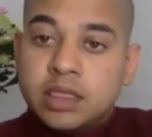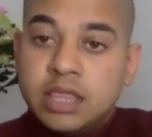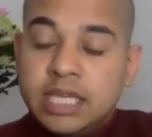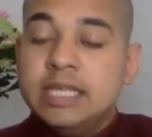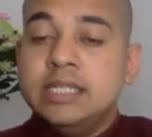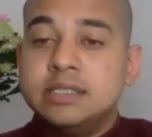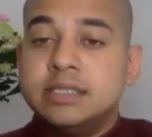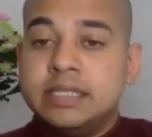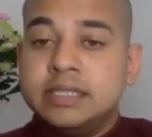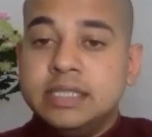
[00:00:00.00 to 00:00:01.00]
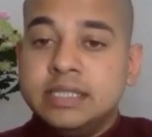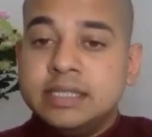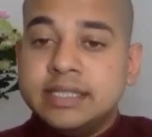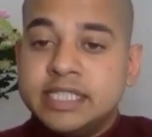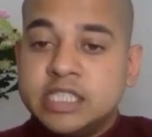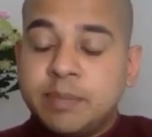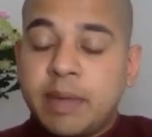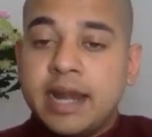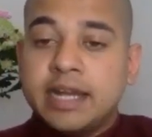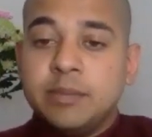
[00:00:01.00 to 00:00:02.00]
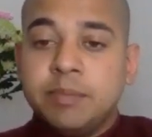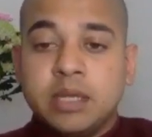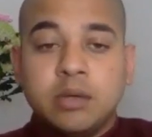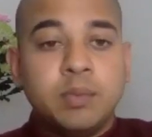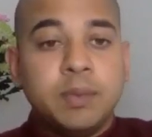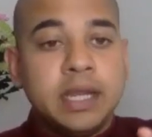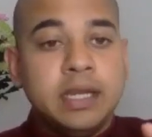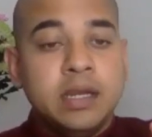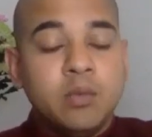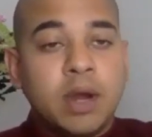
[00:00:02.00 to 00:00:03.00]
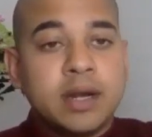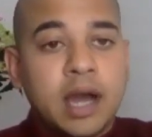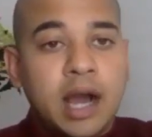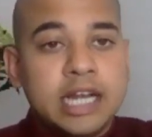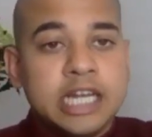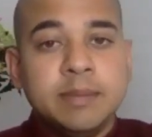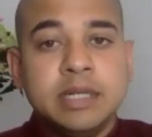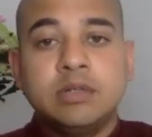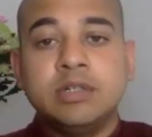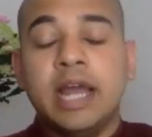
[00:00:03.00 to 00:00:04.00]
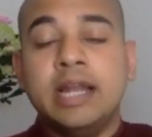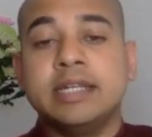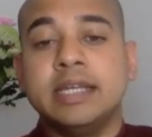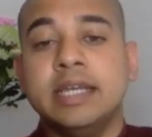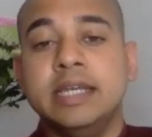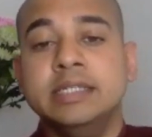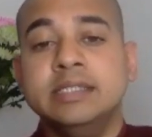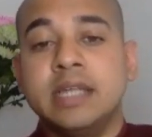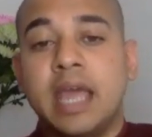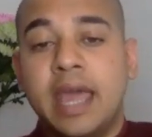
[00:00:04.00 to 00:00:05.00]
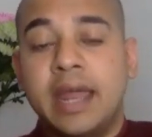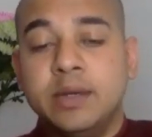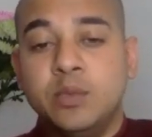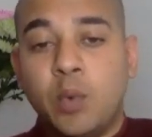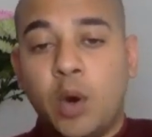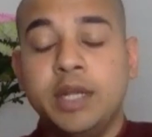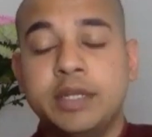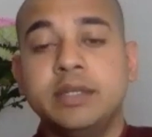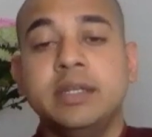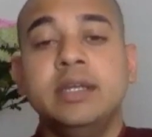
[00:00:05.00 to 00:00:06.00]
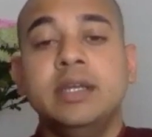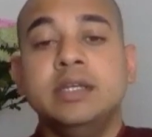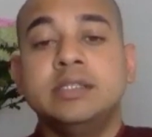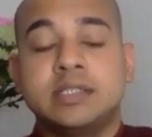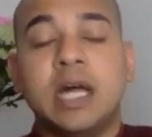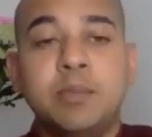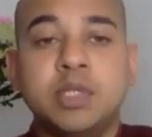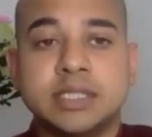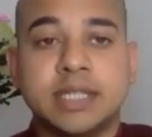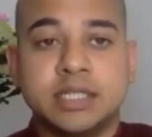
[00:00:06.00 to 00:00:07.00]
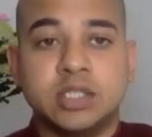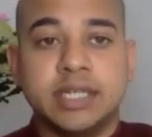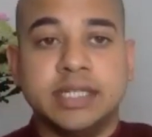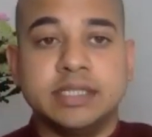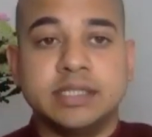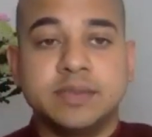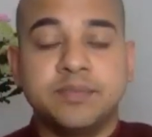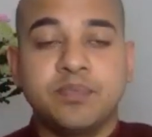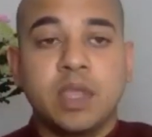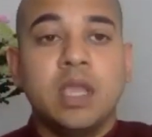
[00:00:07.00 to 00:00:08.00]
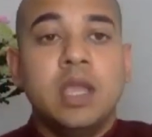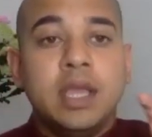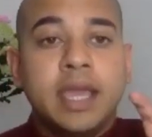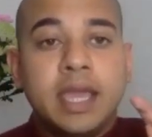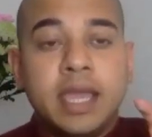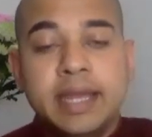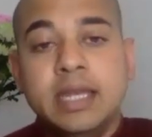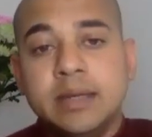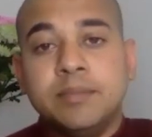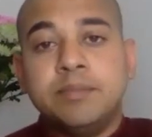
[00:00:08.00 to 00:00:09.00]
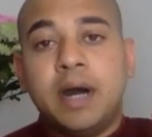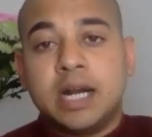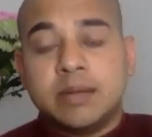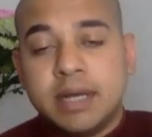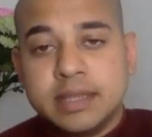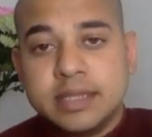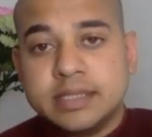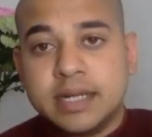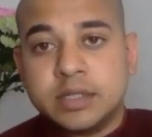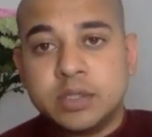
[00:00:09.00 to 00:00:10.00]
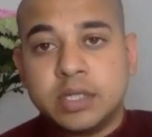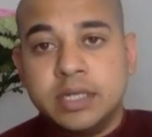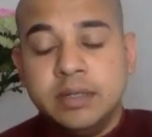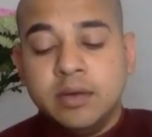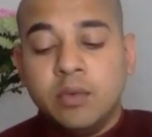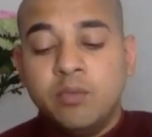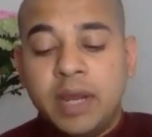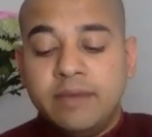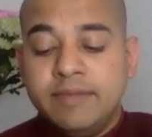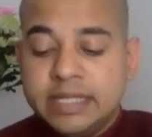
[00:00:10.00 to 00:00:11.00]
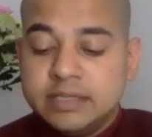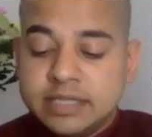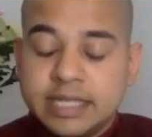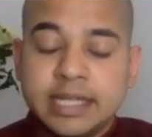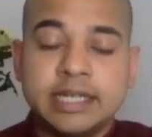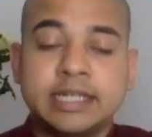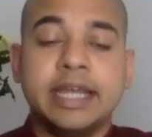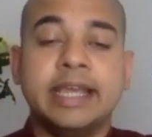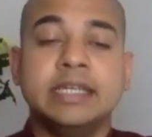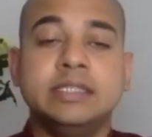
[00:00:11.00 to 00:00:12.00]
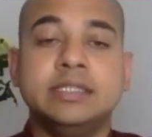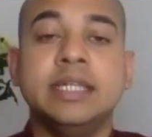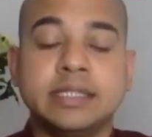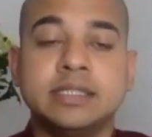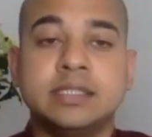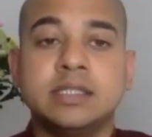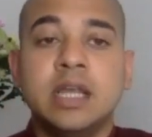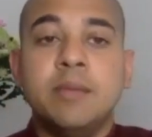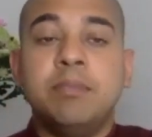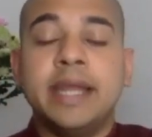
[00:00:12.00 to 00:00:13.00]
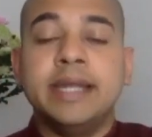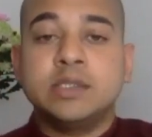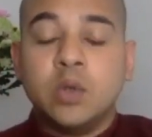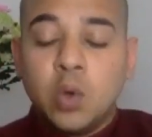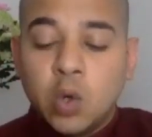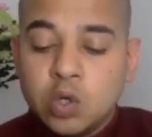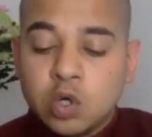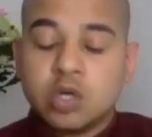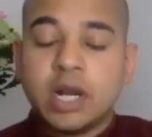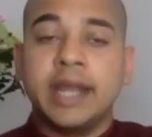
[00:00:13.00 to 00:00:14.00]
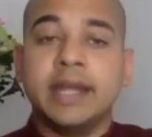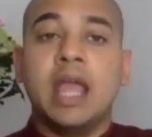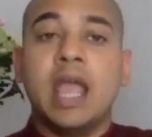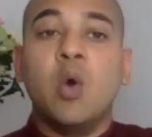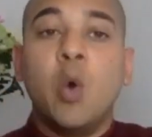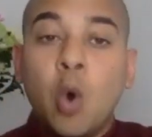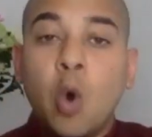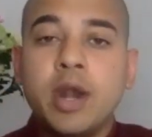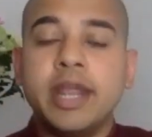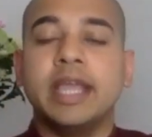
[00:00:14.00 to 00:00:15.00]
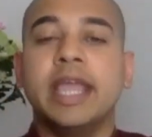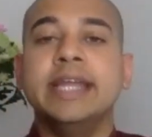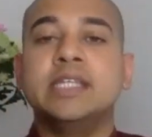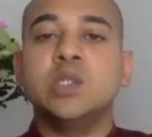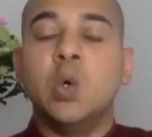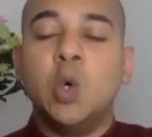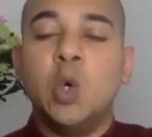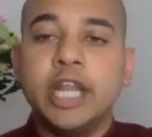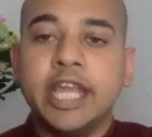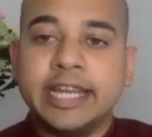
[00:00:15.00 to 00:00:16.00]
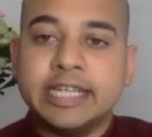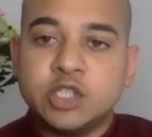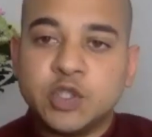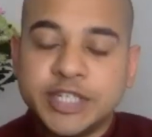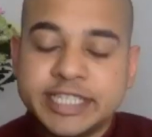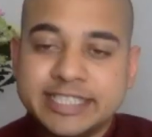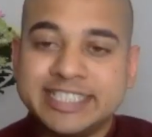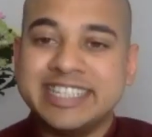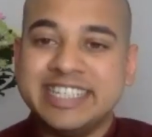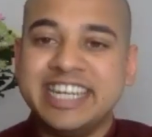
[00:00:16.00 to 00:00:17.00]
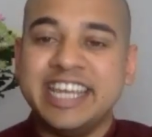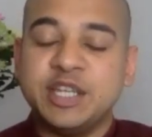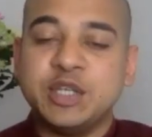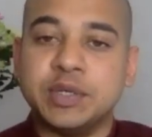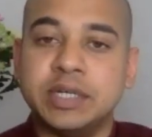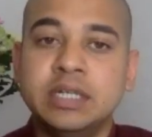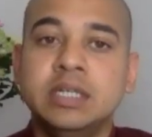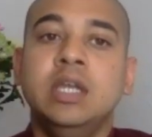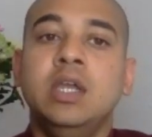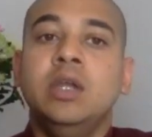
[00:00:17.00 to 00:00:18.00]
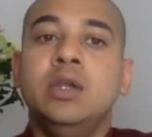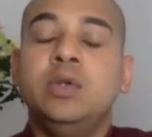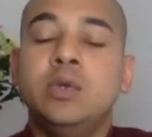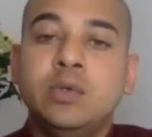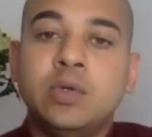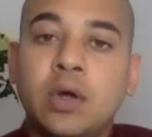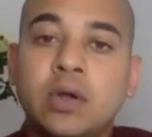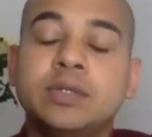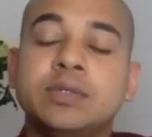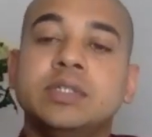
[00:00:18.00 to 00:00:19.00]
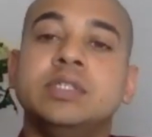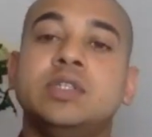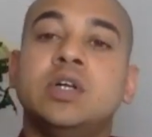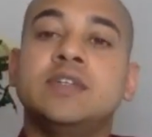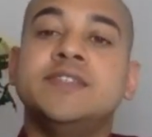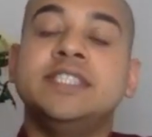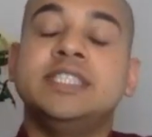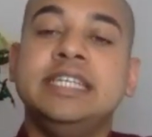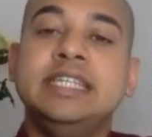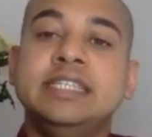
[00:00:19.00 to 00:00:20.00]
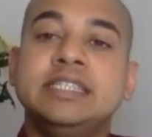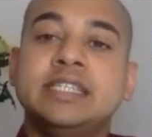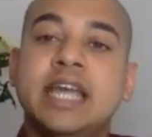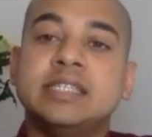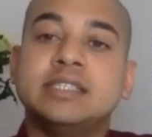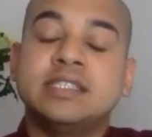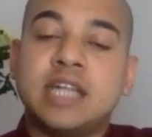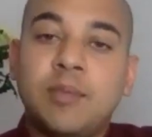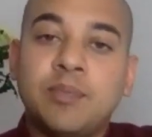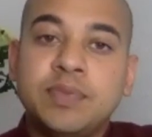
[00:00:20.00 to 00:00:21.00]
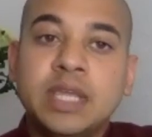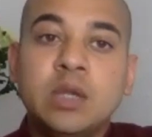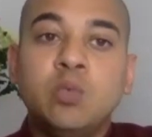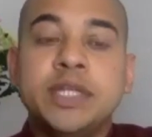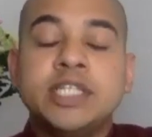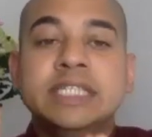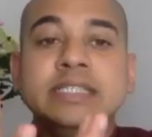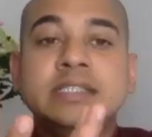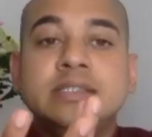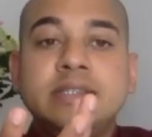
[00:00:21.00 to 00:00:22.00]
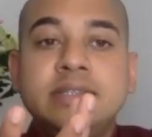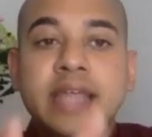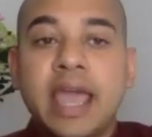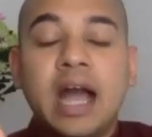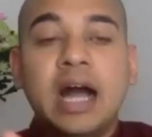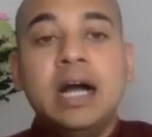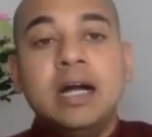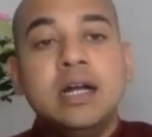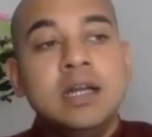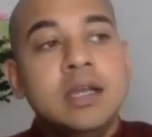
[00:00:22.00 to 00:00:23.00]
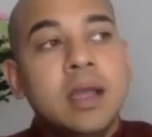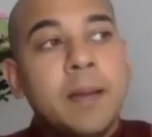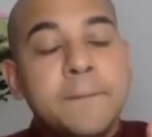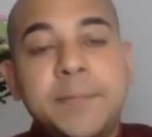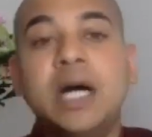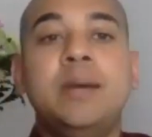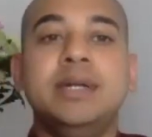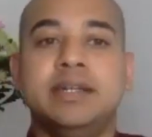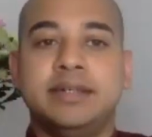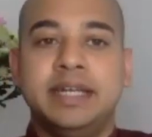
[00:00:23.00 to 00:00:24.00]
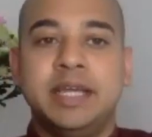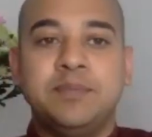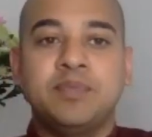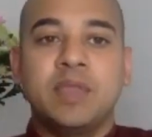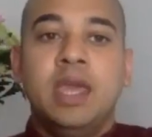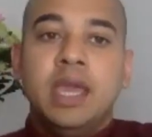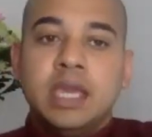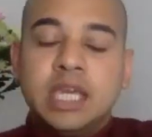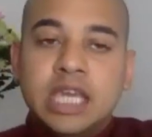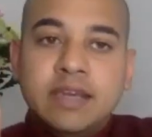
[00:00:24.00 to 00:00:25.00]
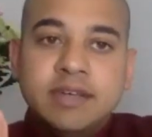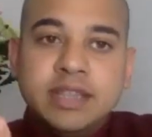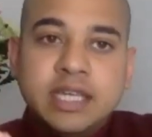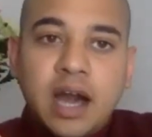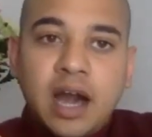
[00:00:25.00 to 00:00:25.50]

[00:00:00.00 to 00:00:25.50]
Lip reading: this is the disparity between what ultimate reality is and what Sammati Satcha is. In Paramattha Satcha, when we say that it exists by its own right, owning its own intrinsic nature, do not sort of see this as something which is there permanently. Even the